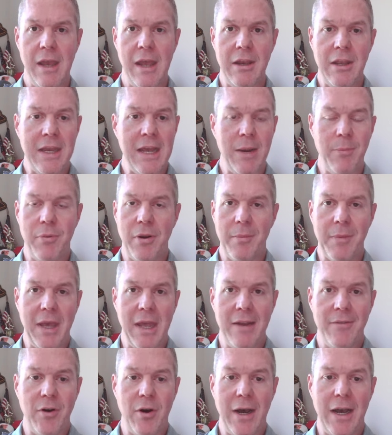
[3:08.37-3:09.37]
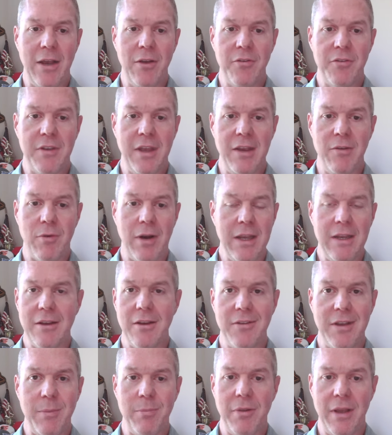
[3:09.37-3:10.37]
And you got to put them ahead of Ohio State, right?
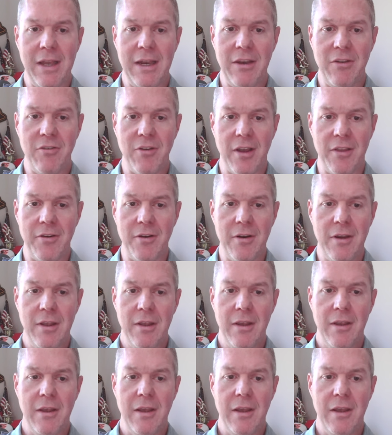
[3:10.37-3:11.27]
Because they played each other.